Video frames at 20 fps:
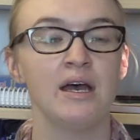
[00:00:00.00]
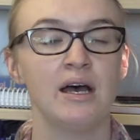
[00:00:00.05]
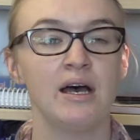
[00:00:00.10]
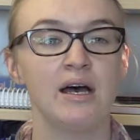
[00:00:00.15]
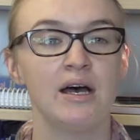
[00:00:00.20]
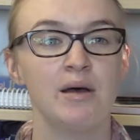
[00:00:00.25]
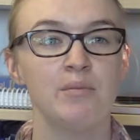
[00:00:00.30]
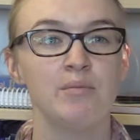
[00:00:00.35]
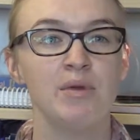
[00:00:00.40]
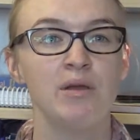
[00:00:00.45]

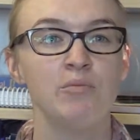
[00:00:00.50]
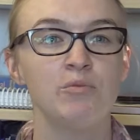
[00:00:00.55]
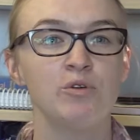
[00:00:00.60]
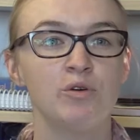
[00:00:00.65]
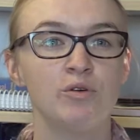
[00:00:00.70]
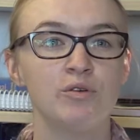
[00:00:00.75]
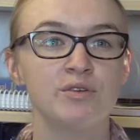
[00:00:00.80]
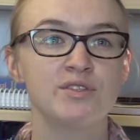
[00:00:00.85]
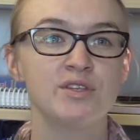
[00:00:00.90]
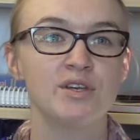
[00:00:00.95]
and we'll
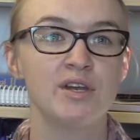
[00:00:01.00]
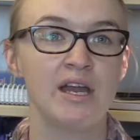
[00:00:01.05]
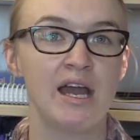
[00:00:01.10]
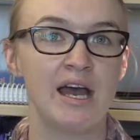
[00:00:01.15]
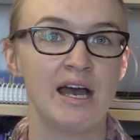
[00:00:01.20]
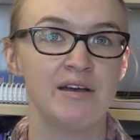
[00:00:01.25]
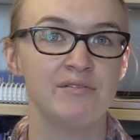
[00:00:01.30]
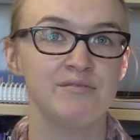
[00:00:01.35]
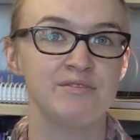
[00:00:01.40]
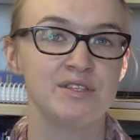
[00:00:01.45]
also
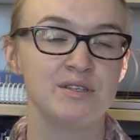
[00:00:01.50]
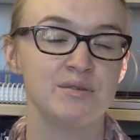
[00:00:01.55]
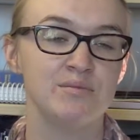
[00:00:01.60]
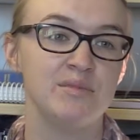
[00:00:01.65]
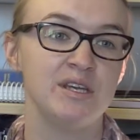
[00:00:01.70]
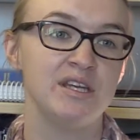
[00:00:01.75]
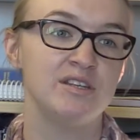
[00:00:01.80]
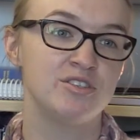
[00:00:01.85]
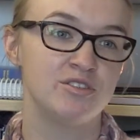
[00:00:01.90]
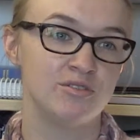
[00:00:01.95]
have some
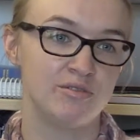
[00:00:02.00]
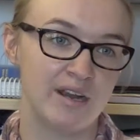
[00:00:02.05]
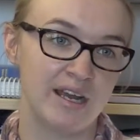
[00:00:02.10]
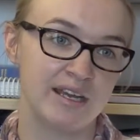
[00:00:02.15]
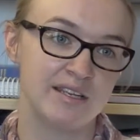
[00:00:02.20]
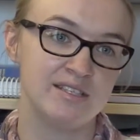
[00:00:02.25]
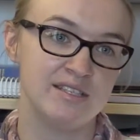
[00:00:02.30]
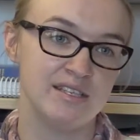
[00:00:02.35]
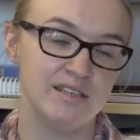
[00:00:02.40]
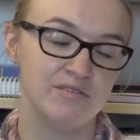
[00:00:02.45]

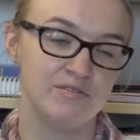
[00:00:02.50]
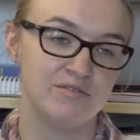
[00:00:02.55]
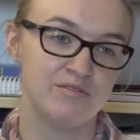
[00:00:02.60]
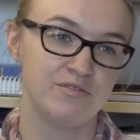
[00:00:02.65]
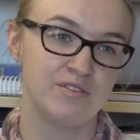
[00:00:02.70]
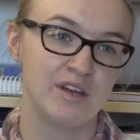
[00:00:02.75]
interactive